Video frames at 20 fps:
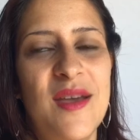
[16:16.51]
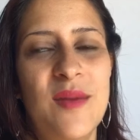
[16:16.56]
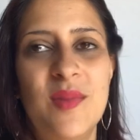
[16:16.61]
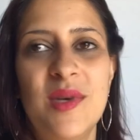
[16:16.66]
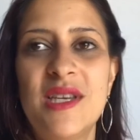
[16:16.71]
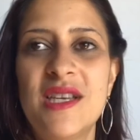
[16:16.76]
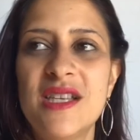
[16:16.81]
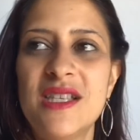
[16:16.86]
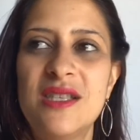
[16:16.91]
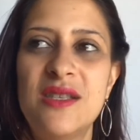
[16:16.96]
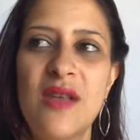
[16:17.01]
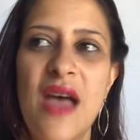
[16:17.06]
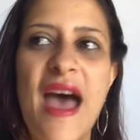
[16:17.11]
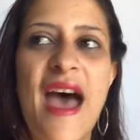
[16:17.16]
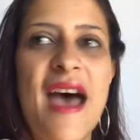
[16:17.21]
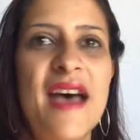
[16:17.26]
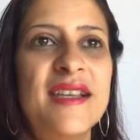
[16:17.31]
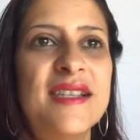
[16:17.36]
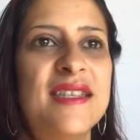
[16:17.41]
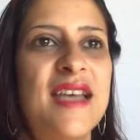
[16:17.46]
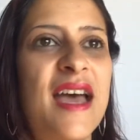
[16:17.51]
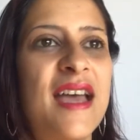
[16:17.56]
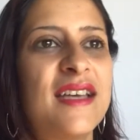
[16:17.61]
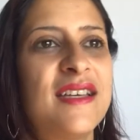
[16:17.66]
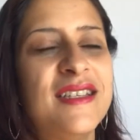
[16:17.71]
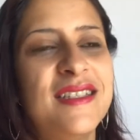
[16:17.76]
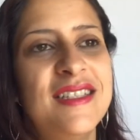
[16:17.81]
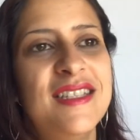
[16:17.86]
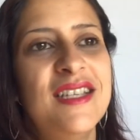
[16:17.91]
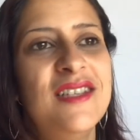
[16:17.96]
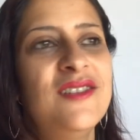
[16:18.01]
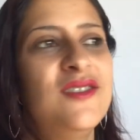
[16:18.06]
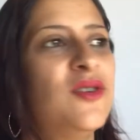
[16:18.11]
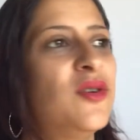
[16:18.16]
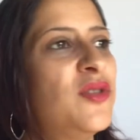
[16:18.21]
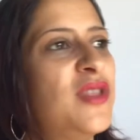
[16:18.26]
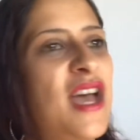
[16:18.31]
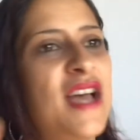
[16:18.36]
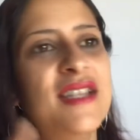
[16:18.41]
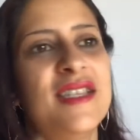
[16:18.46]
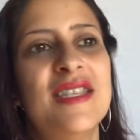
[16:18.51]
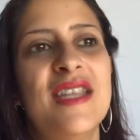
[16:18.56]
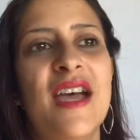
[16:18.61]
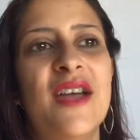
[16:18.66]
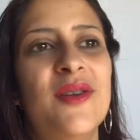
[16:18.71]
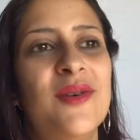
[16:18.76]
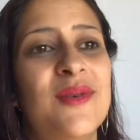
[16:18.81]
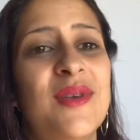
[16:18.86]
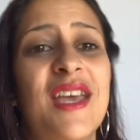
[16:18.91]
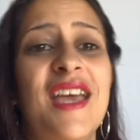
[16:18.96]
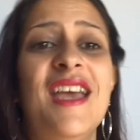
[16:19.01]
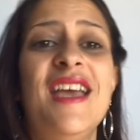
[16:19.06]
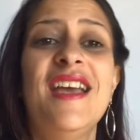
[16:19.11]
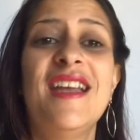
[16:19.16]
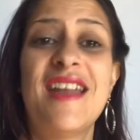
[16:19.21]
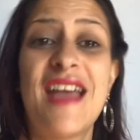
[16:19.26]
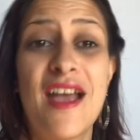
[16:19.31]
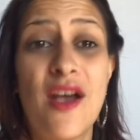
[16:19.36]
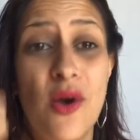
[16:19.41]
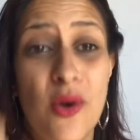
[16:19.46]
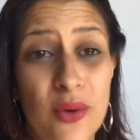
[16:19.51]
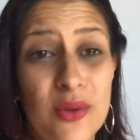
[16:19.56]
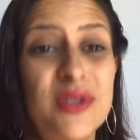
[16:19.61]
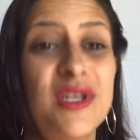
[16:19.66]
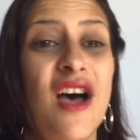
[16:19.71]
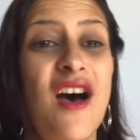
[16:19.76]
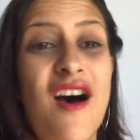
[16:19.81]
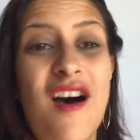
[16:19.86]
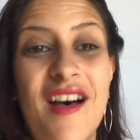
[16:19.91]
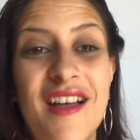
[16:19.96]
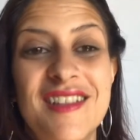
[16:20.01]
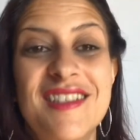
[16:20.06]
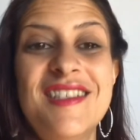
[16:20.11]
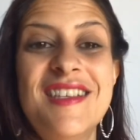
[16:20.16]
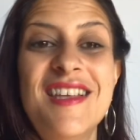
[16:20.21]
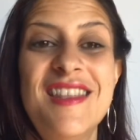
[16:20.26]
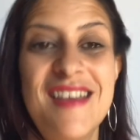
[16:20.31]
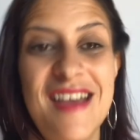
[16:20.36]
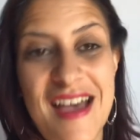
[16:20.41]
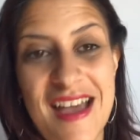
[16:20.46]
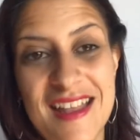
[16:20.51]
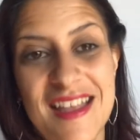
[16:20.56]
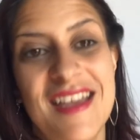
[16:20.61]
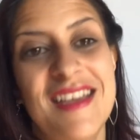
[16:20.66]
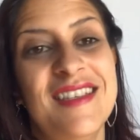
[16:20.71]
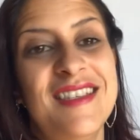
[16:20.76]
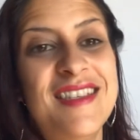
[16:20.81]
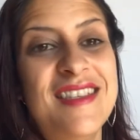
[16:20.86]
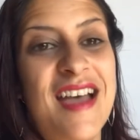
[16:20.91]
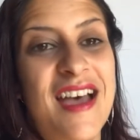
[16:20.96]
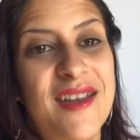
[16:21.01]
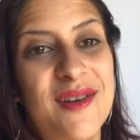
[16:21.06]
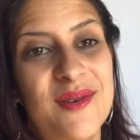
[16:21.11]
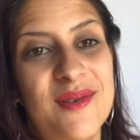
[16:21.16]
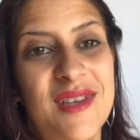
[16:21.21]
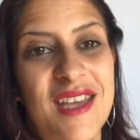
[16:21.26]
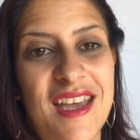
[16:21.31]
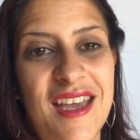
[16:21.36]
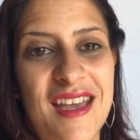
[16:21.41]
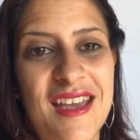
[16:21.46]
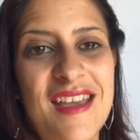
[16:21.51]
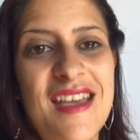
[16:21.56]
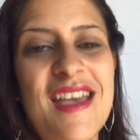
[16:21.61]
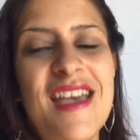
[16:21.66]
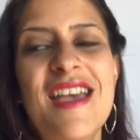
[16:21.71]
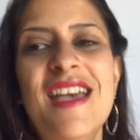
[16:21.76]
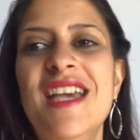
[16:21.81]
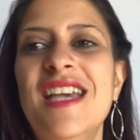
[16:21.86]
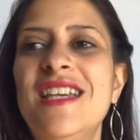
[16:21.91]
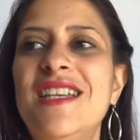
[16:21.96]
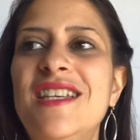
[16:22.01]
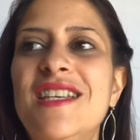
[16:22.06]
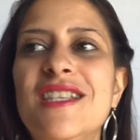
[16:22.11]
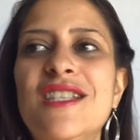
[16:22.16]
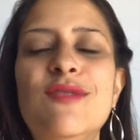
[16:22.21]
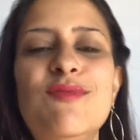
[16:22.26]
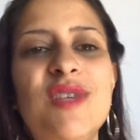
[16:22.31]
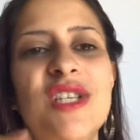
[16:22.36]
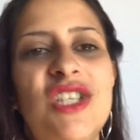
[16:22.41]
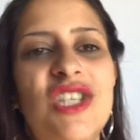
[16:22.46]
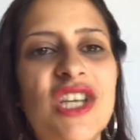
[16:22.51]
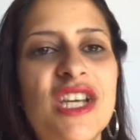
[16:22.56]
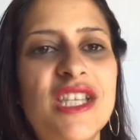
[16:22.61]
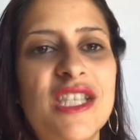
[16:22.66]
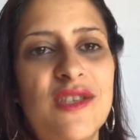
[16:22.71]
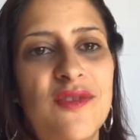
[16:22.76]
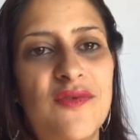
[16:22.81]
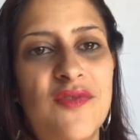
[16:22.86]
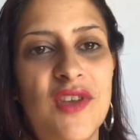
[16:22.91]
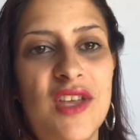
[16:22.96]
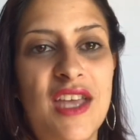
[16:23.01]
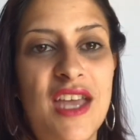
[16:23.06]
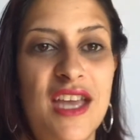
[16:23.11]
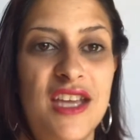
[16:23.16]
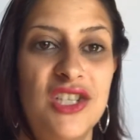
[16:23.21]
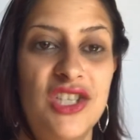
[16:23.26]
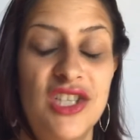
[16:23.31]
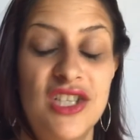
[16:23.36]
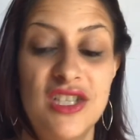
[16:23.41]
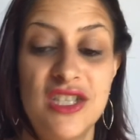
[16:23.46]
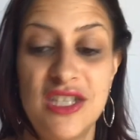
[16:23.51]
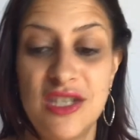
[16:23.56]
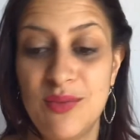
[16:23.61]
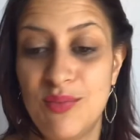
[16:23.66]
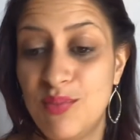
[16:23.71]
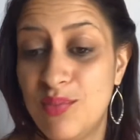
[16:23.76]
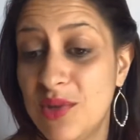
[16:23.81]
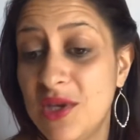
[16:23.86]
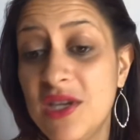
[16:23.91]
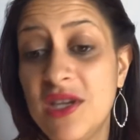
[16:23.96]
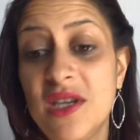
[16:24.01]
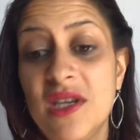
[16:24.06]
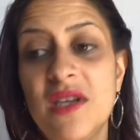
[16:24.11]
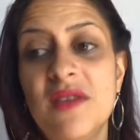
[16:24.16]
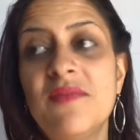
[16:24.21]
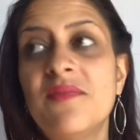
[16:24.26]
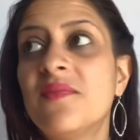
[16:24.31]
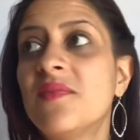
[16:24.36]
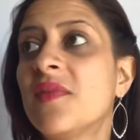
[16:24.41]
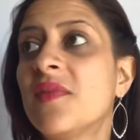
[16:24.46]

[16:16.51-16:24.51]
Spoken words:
Because as I continue, oh, that's not okay, and I hold on to that is not okay, it gives me justification to be